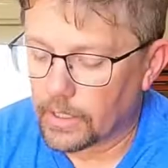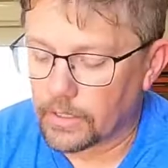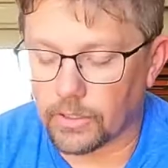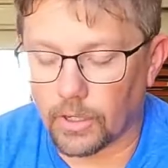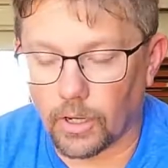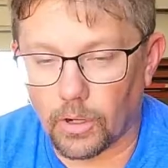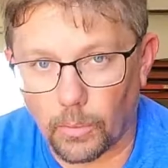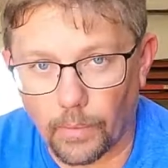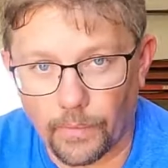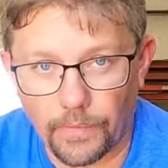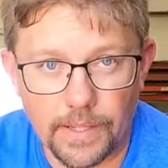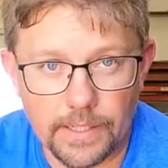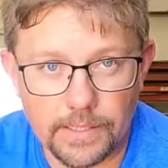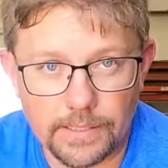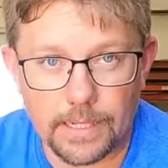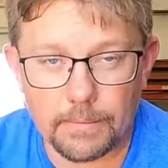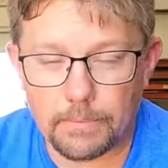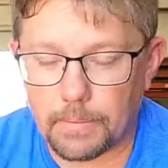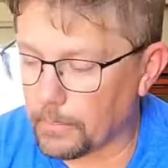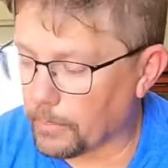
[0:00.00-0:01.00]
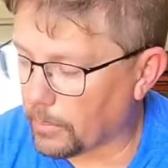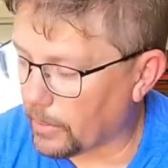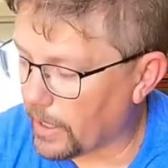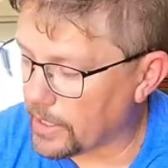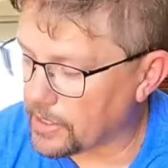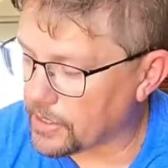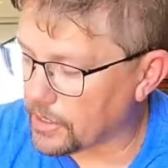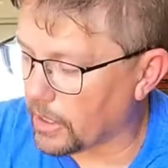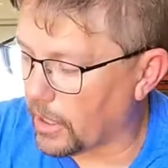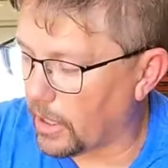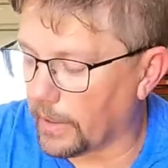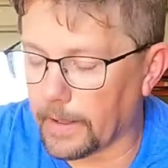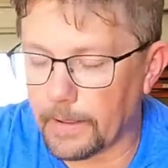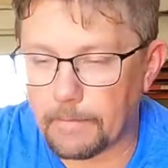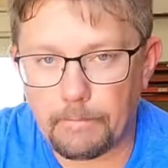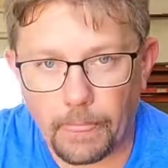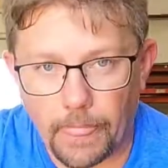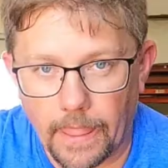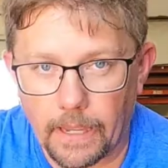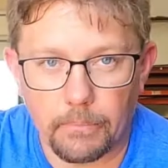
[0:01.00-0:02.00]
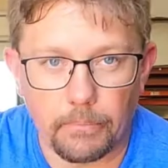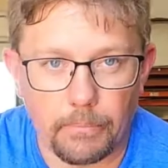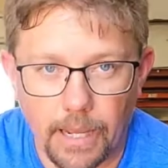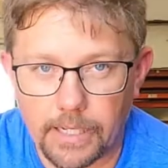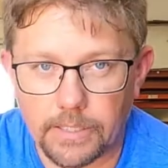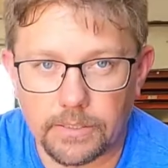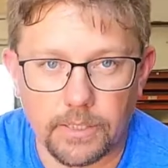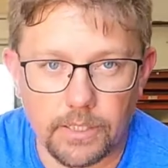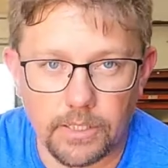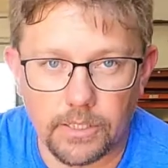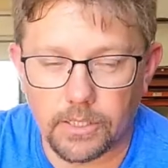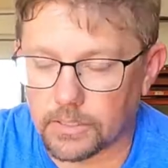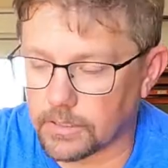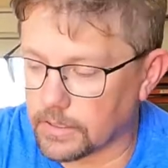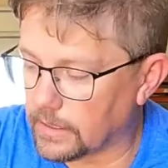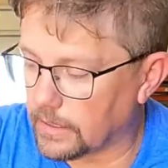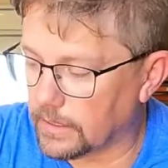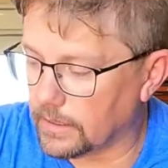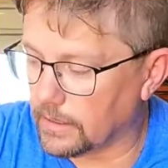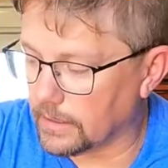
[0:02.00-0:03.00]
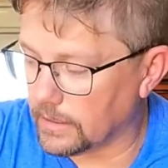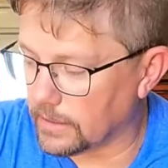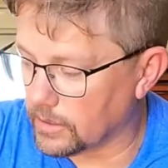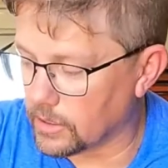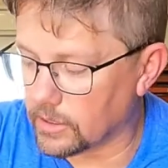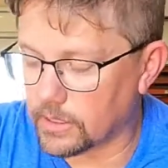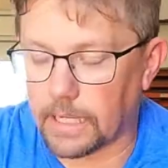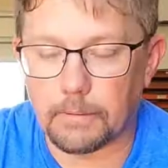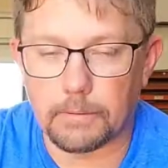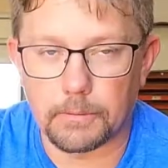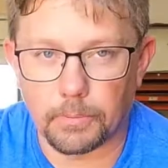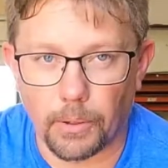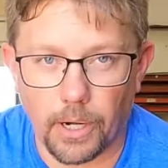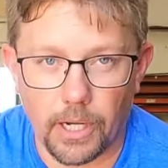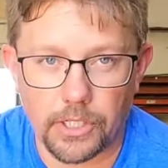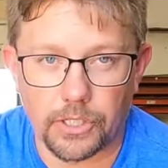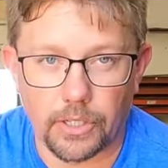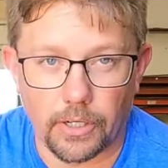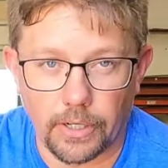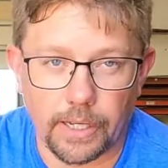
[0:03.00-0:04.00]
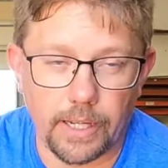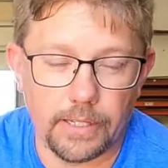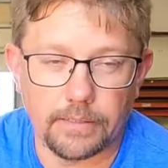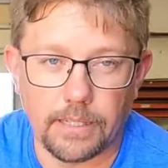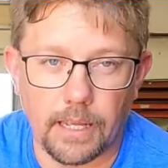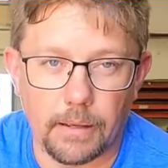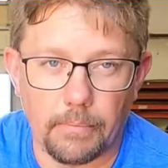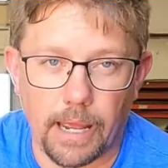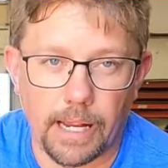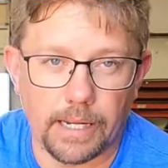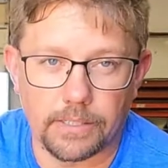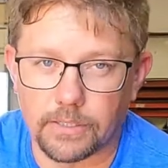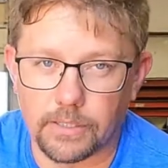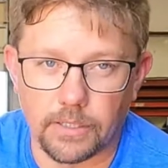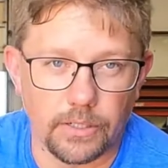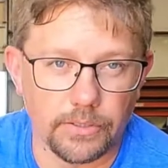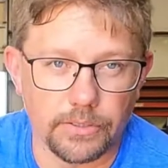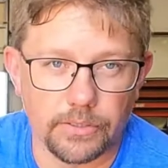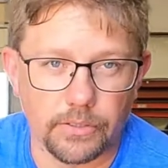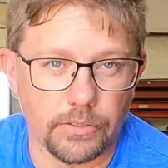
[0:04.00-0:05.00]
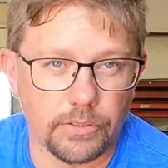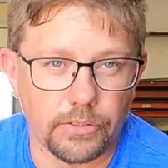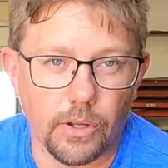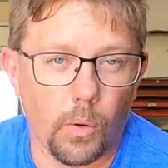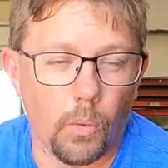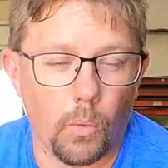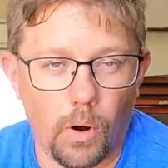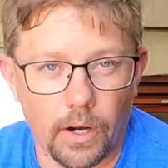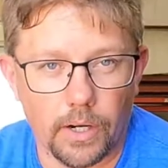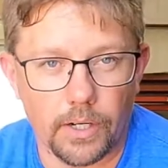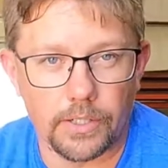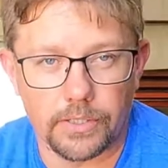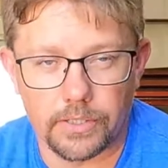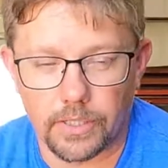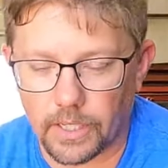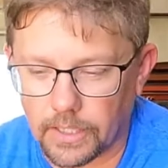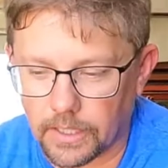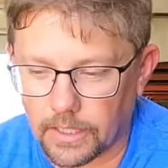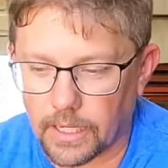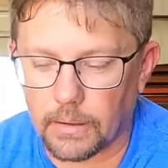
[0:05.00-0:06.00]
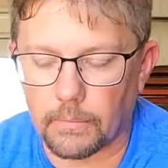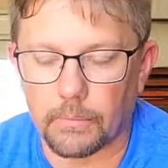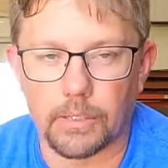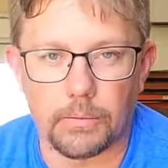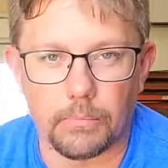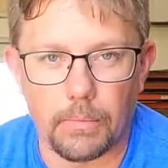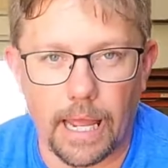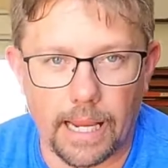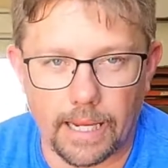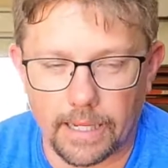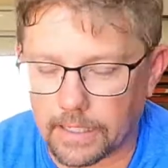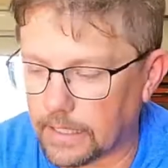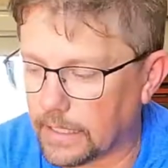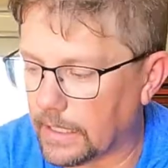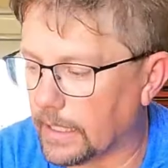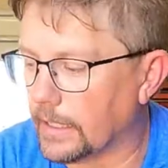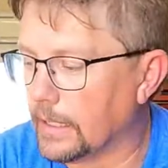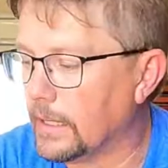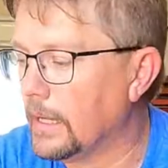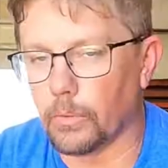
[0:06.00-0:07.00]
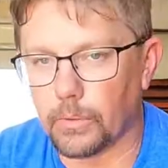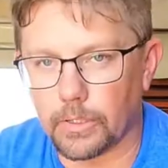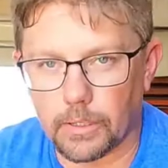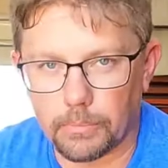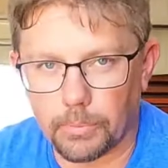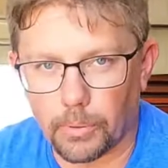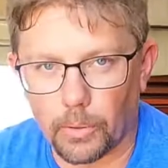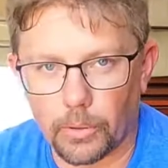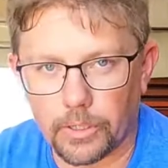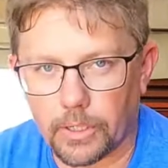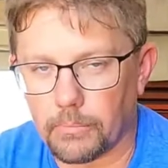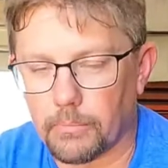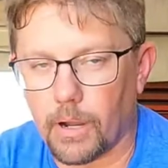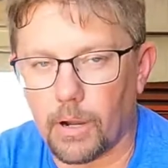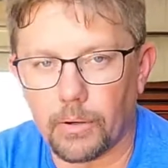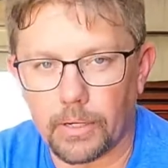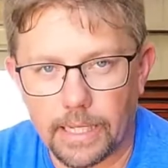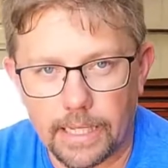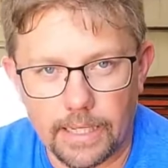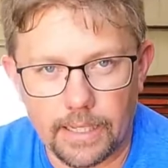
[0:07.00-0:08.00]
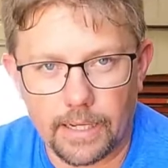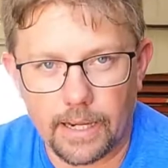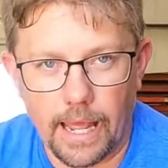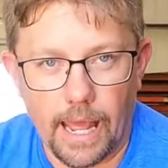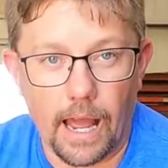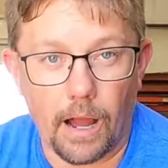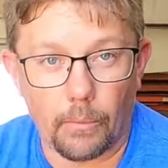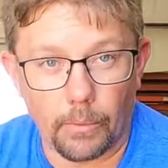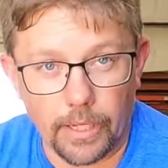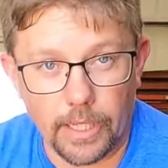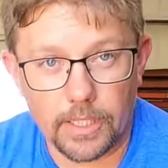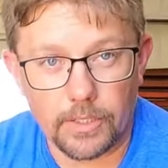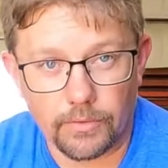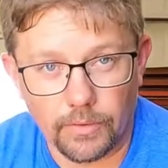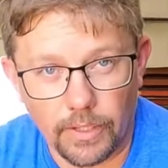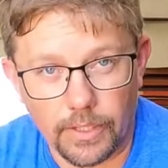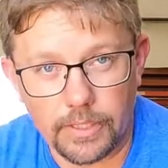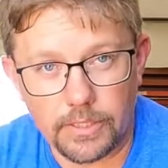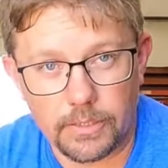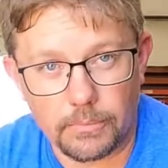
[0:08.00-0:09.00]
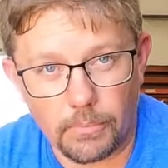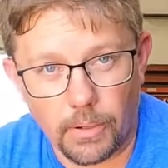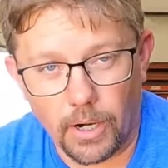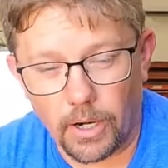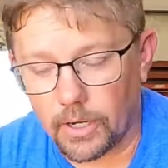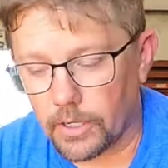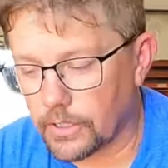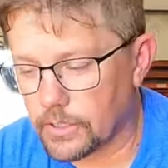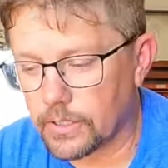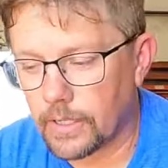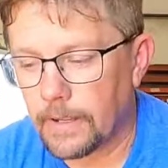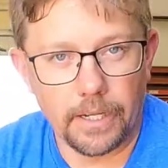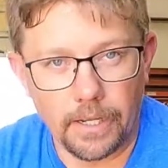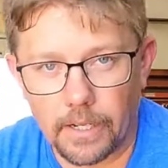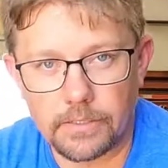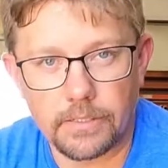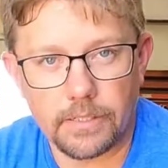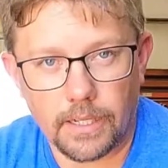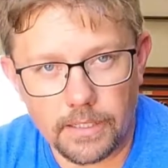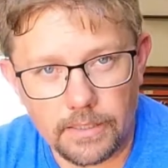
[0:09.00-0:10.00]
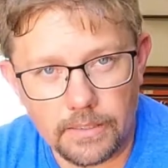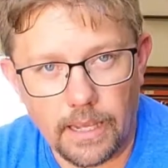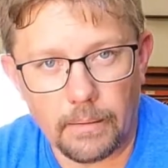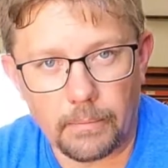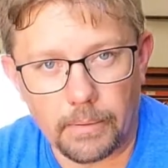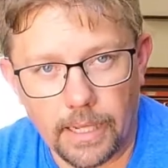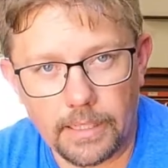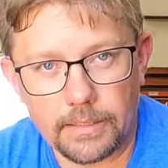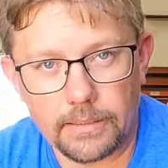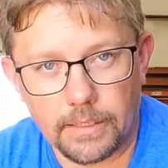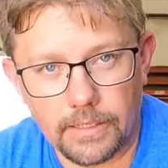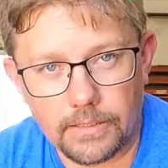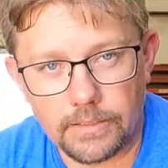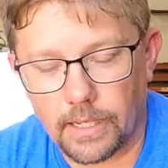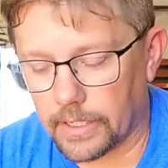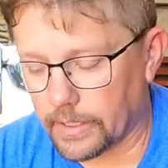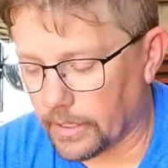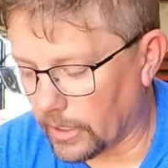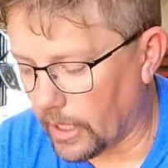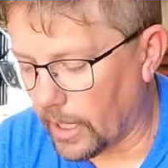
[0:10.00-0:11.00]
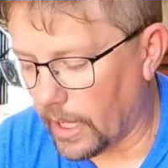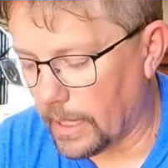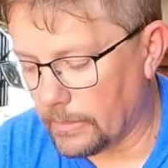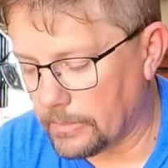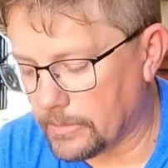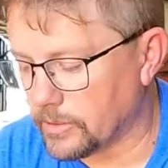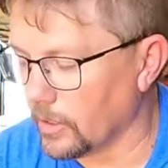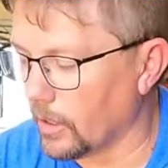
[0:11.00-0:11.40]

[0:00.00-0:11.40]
So with this keeping pressure on it, it basically just keeps pressure against that back seal, so there's no water sucking in when you back it in. So when you pull your boat in and out when it's fully submerged, it doesn't contaminate the inside of your hub.